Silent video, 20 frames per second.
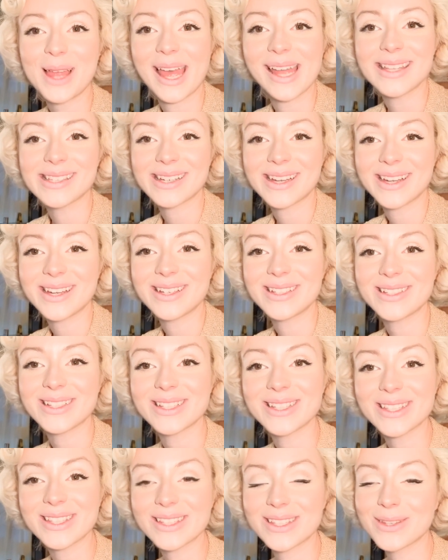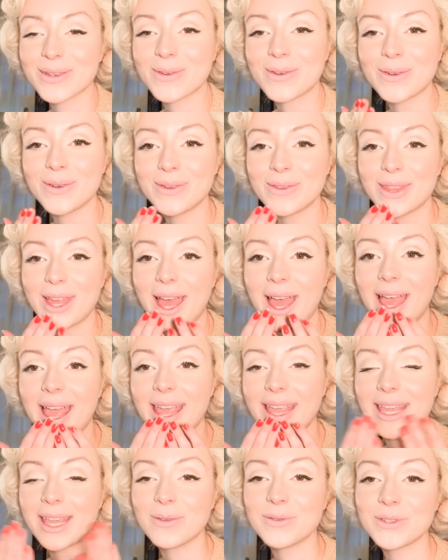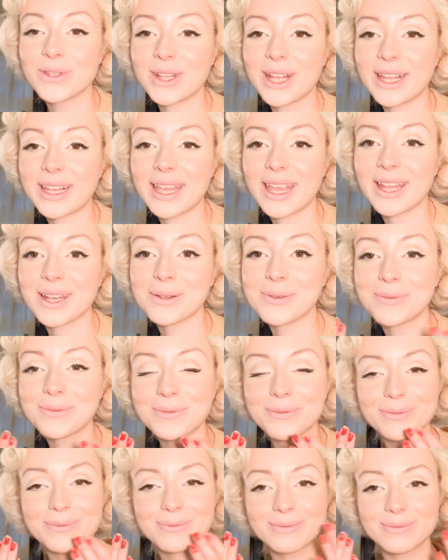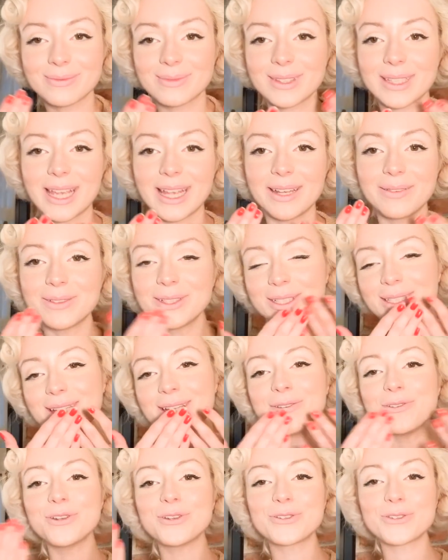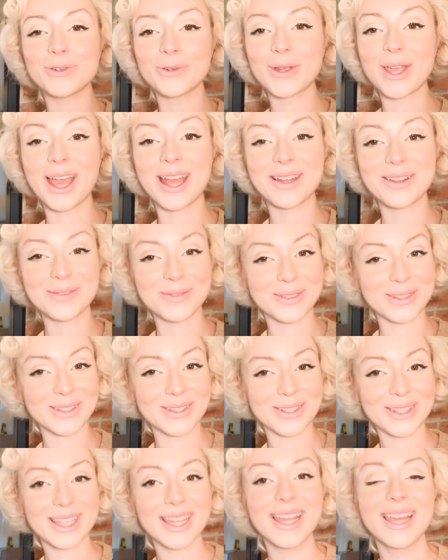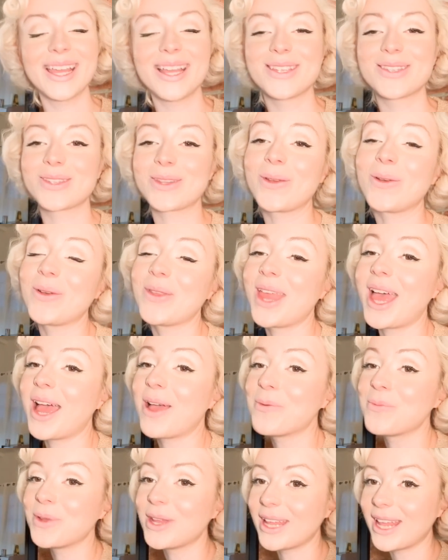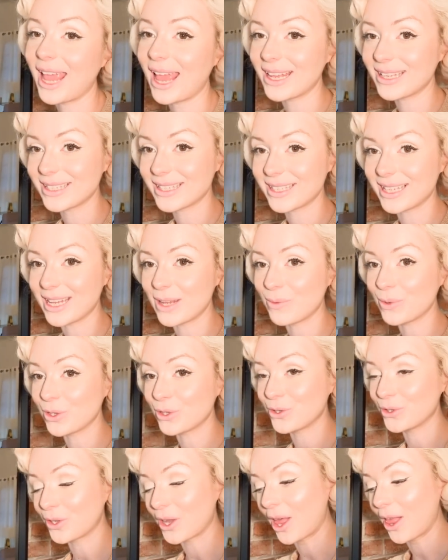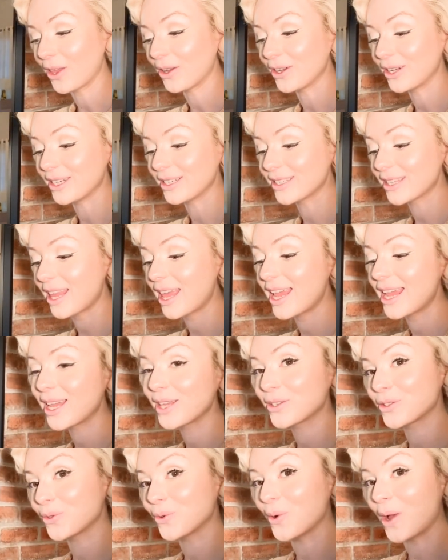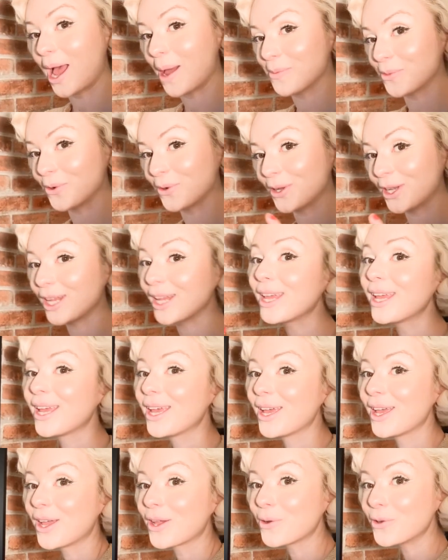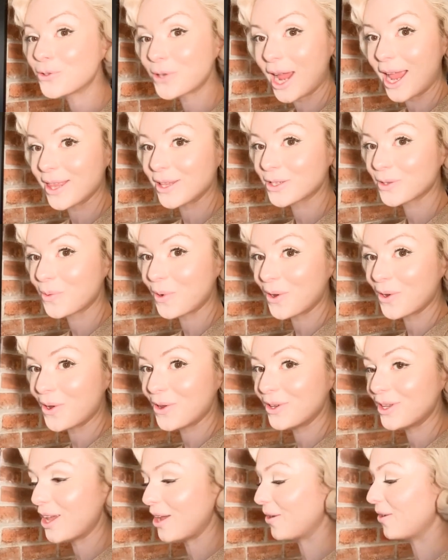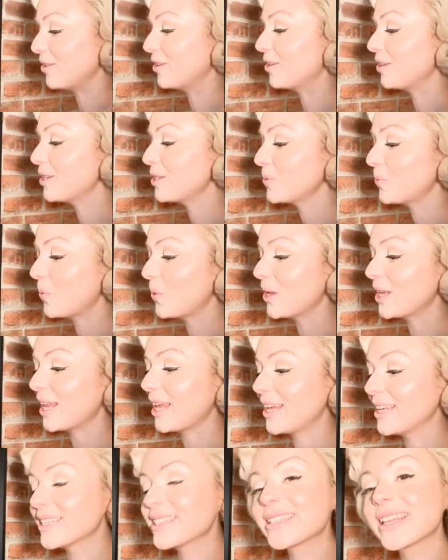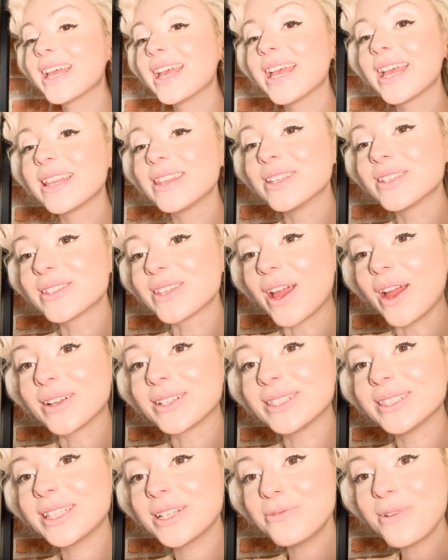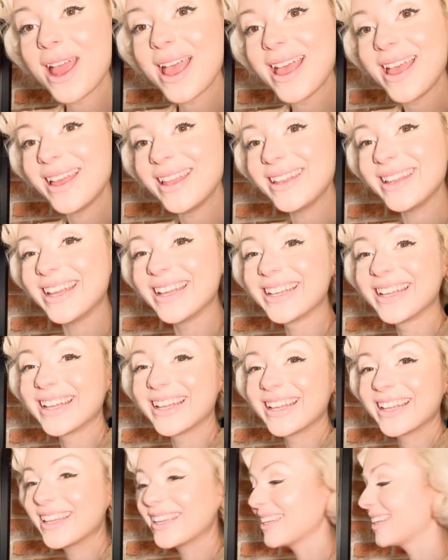blender, just so that it gives you that kind of just a neutral kind of look, so that we get to see what the true color is like. So I'm going to go try this one on now. Now this one is the Certainly Red.